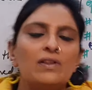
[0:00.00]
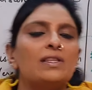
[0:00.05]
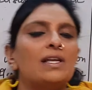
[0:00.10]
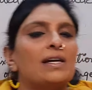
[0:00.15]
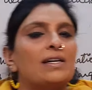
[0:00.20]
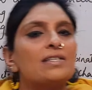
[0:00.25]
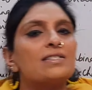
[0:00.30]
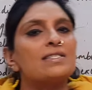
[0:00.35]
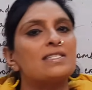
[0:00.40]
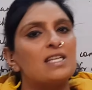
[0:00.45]
that
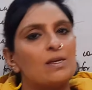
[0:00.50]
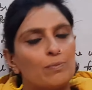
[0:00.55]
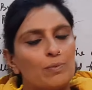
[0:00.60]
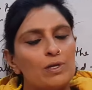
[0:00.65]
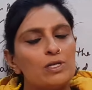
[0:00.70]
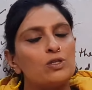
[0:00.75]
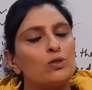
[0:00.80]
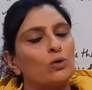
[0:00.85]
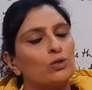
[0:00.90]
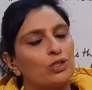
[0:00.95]
is steeple:
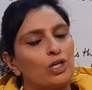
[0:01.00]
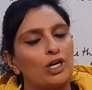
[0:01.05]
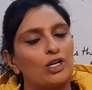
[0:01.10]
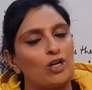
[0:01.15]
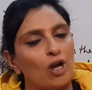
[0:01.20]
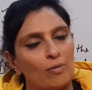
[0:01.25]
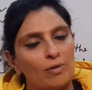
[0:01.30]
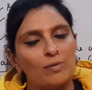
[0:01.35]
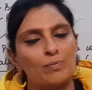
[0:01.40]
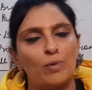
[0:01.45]
social,
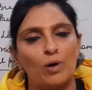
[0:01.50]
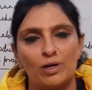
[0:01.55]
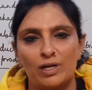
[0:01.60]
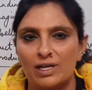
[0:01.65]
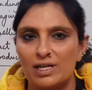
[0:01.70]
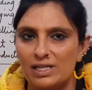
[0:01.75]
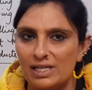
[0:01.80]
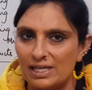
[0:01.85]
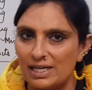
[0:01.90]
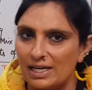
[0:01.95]
economic,
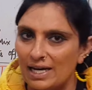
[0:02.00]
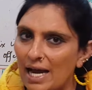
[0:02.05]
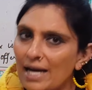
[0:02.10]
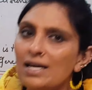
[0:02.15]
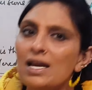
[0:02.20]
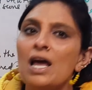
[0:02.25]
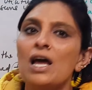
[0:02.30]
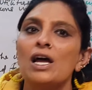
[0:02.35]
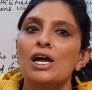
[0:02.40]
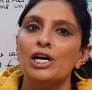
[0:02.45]
political, legal and
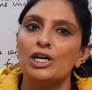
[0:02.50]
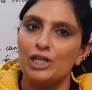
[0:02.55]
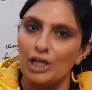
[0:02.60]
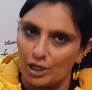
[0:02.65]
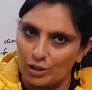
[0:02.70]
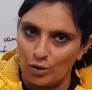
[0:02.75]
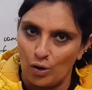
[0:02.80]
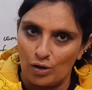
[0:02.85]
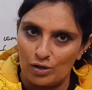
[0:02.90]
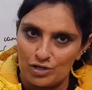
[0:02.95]

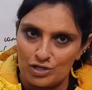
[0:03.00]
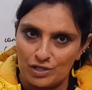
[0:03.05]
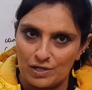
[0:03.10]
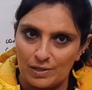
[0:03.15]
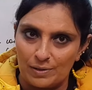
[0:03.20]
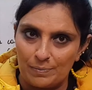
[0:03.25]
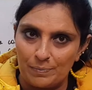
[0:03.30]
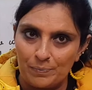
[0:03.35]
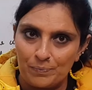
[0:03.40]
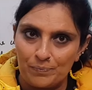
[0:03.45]
technological.